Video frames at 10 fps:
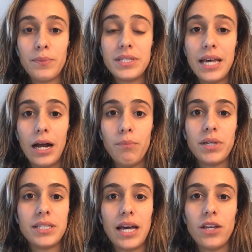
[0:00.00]
setup
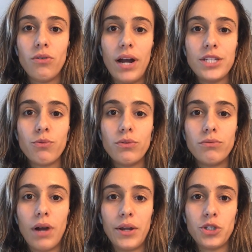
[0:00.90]
is that your ads will
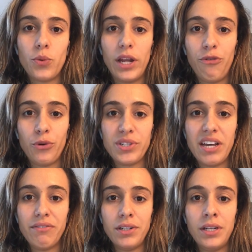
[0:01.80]
run
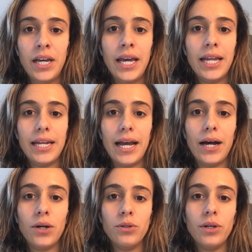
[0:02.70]
24/7.
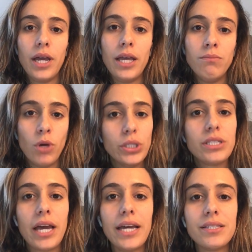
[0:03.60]
Now, in
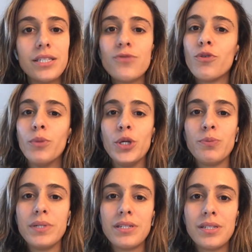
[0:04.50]
most cases, for
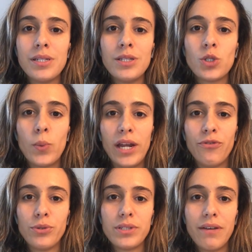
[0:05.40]
most businesses,
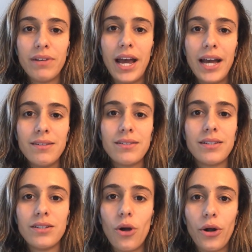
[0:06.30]
24/7 ads
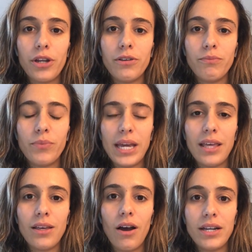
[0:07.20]
is not going to
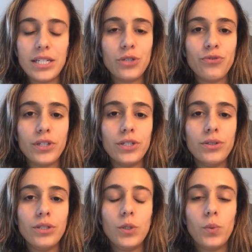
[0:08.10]
be ideal for
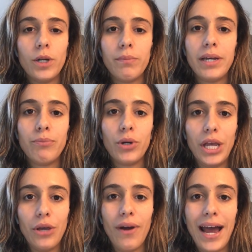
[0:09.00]
you. You want to be
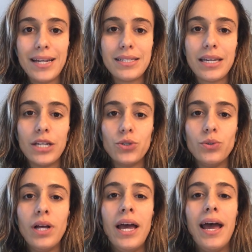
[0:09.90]
putting your ad
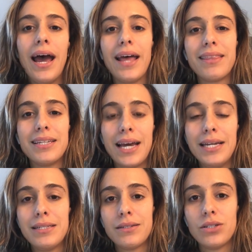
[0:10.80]
schedule at the
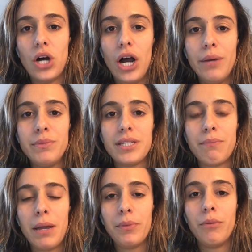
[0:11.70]
days and times
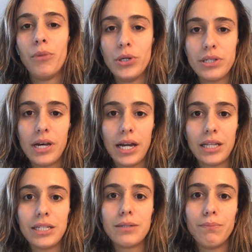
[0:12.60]
that people are most
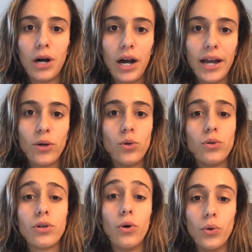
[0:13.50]
likely to buy
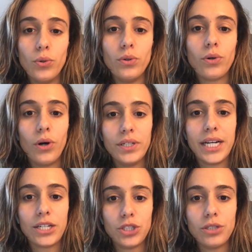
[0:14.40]
or call or
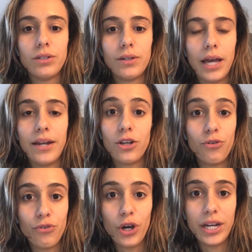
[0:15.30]
contact you and
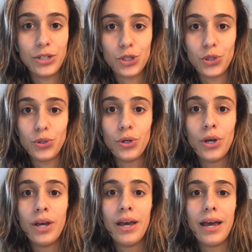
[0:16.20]
convert into
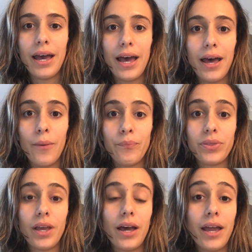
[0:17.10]

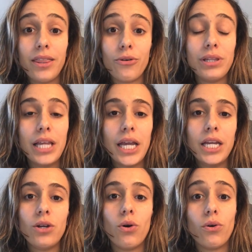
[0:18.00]
either a
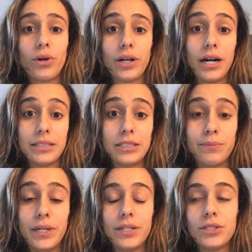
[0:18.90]
lead or a
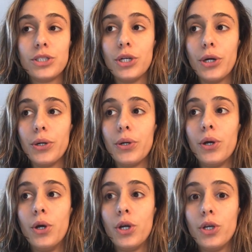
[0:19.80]
customer. So
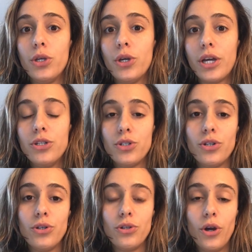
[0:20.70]
you can
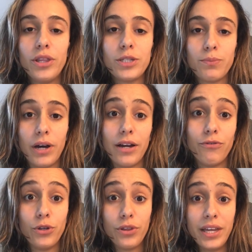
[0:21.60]
know this by a
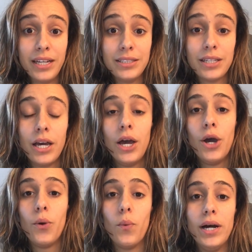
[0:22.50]
few things.
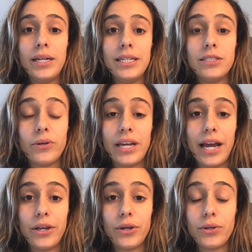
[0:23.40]
One is looking
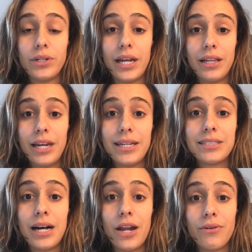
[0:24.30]
at your Google
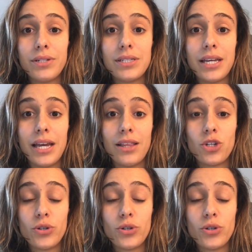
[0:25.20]
Analytics data and seeing the